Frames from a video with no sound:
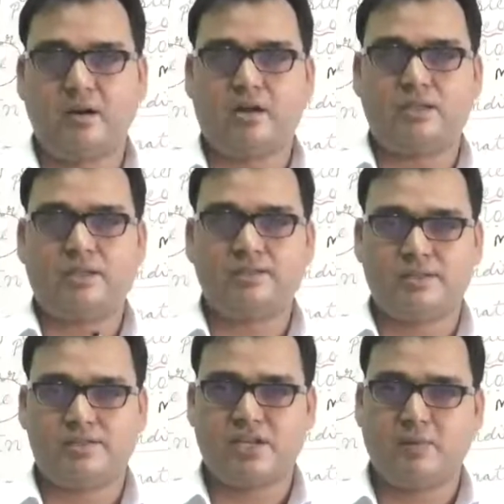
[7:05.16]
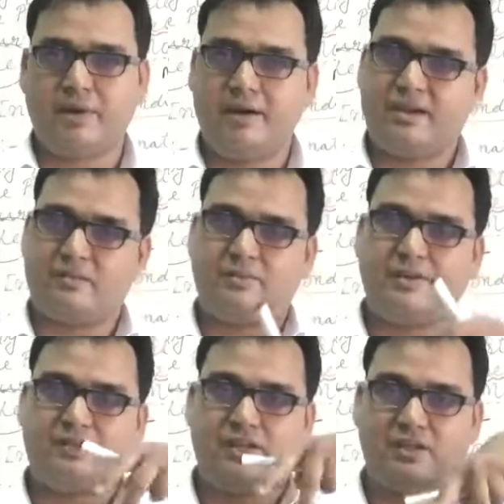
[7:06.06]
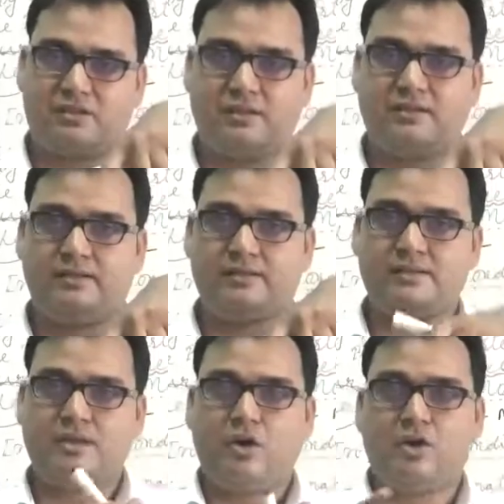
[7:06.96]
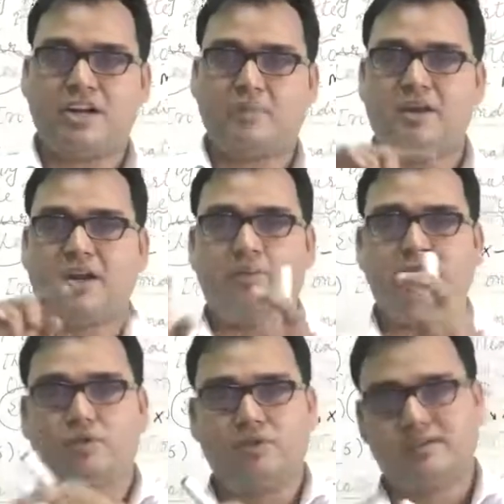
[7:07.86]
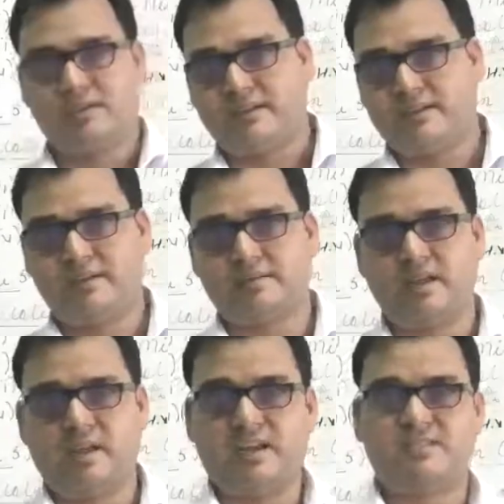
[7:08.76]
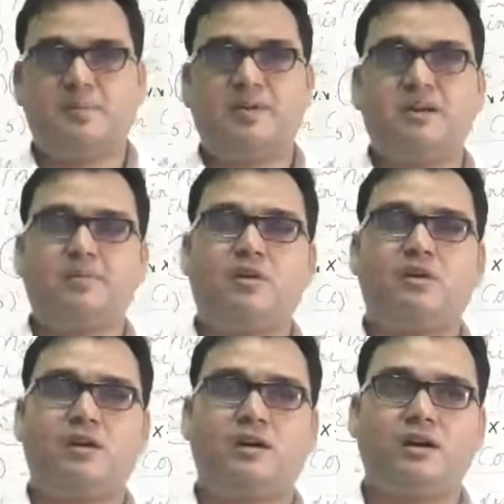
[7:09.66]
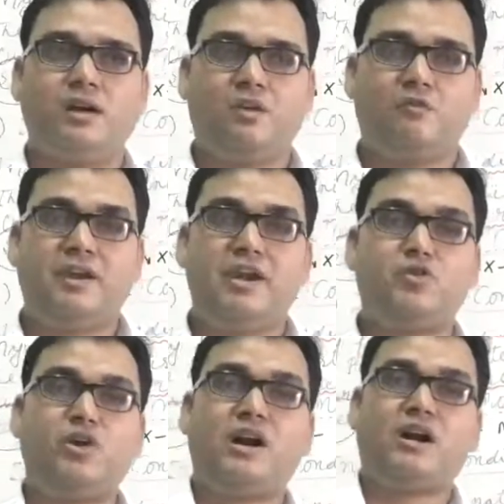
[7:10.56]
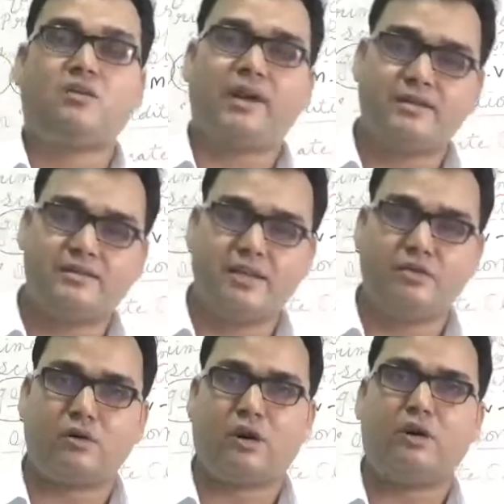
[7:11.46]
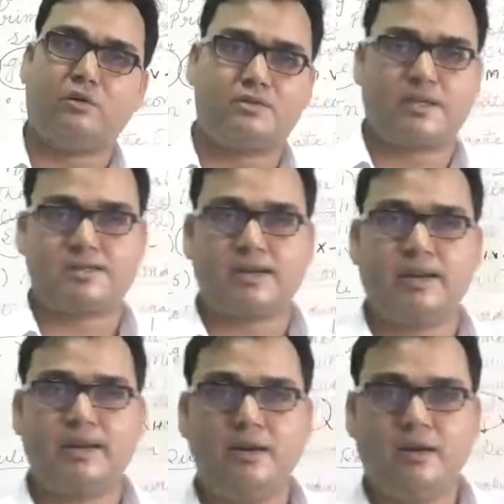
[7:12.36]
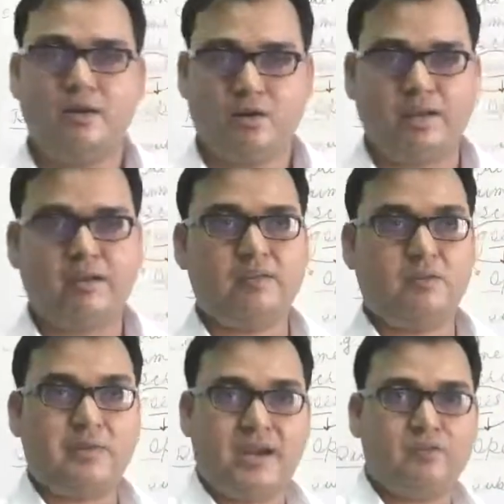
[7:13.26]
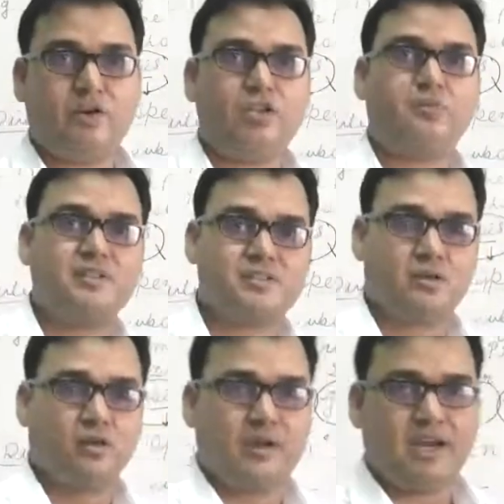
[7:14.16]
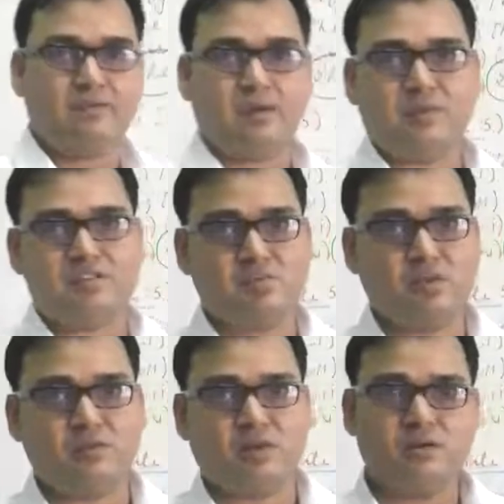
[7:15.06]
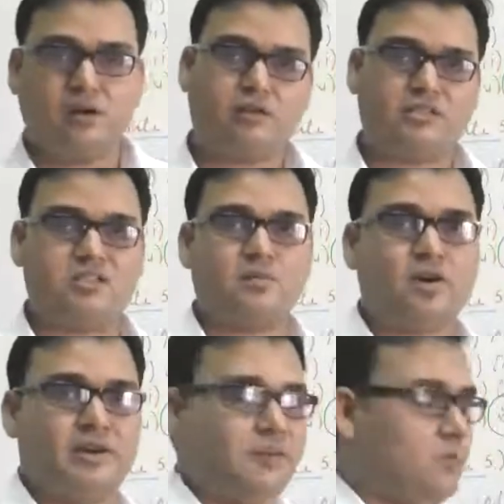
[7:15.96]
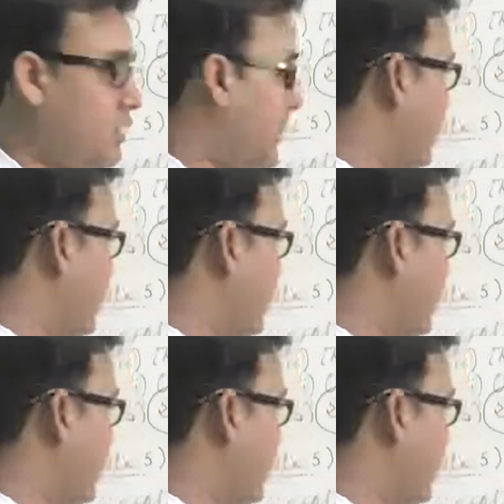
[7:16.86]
or the conjunction may comes between the sentences, or it may come before the sentences. It depends upon where you are writing your clause exactly. Okay, the main one or the main one, principal one, or the subordinate one.